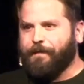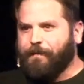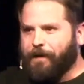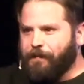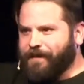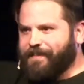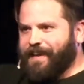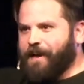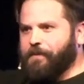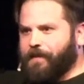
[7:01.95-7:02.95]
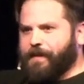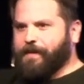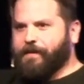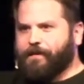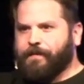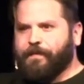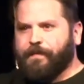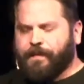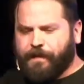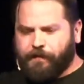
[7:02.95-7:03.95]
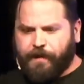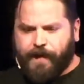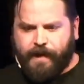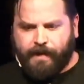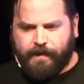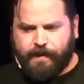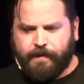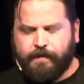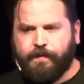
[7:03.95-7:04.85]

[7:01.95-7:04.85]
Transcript: about what's out there in reality.